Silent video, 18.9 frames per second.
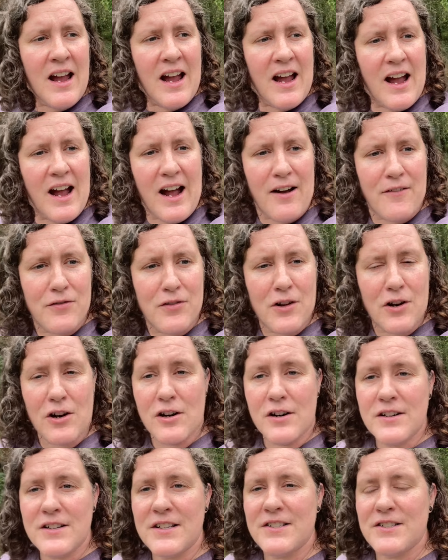have
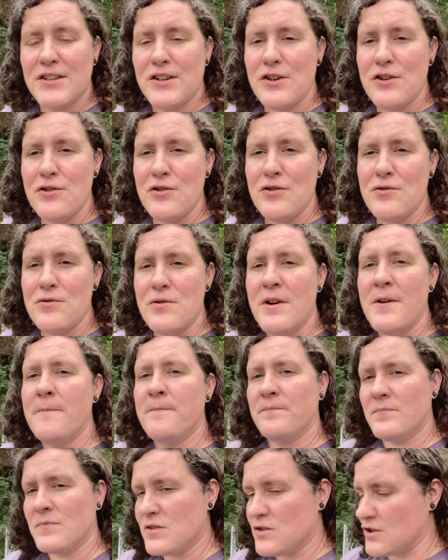learned to
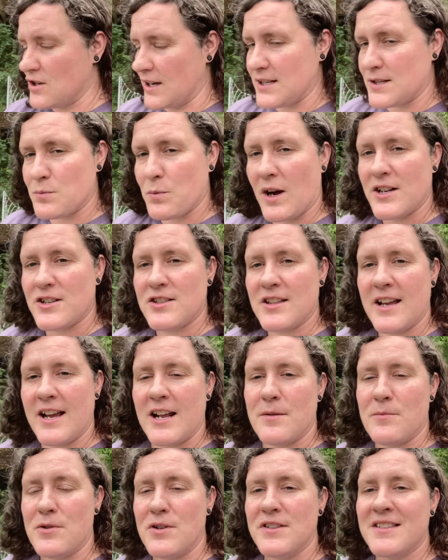just watch the
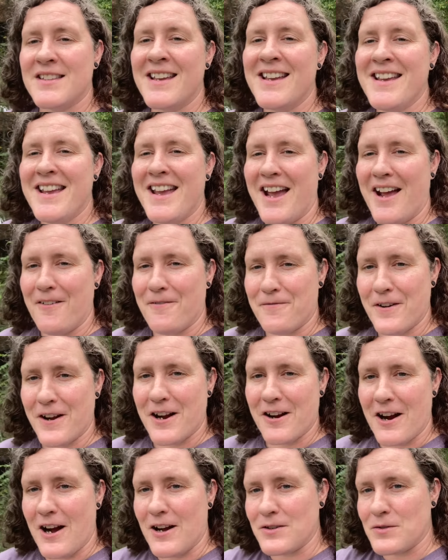animals and
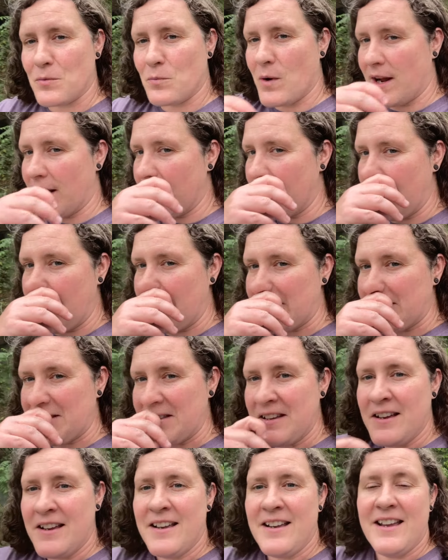figure out when it's
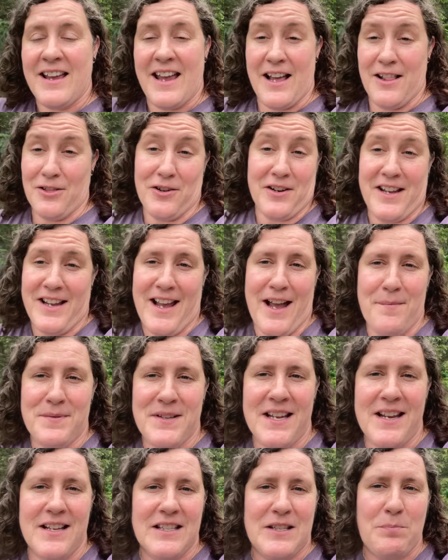looking
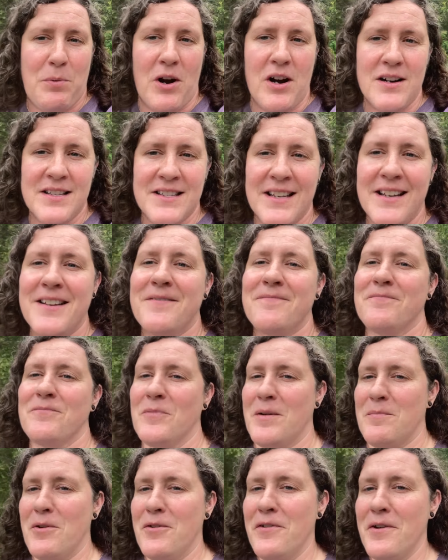empty and sparse,
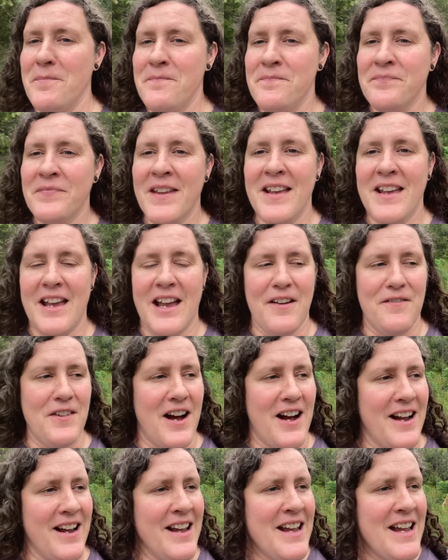we move them. If
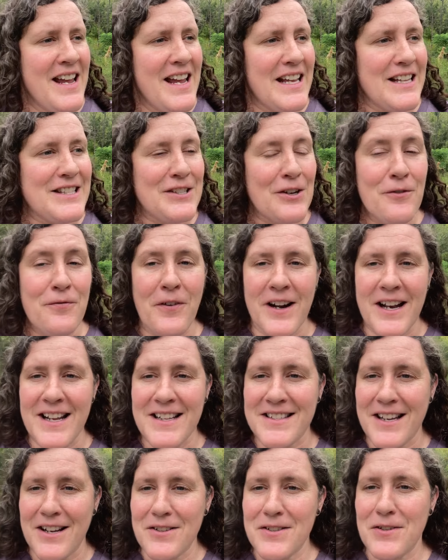not, it's so funny. It
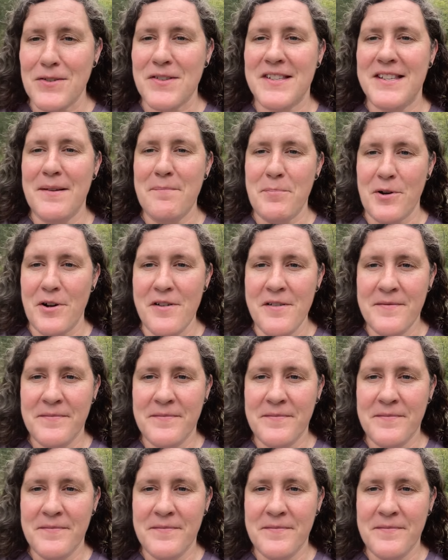sounds so simple.